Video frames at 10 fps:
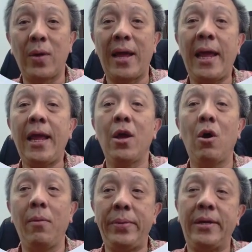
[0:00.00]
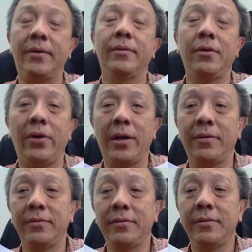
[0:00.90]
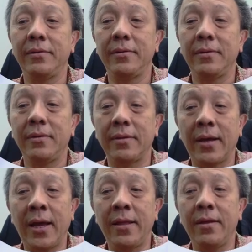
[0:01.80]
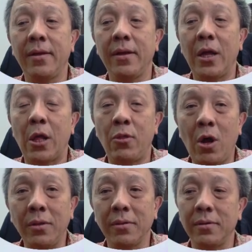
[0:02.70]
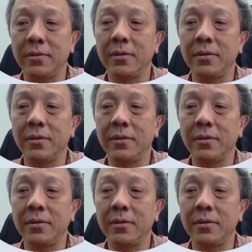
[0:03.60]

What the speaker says: So A or B, all right. And not